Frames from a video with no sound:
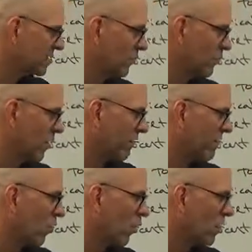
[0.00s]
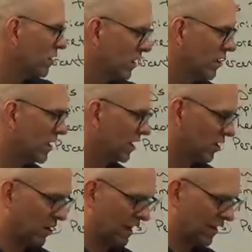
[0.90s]
so we want 4 in
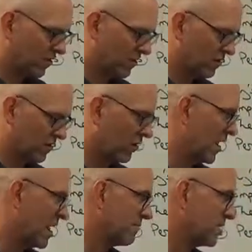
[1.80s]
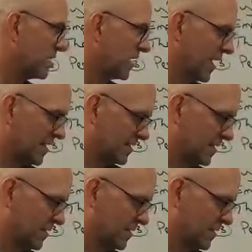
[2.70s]
our answer, so I'm going to get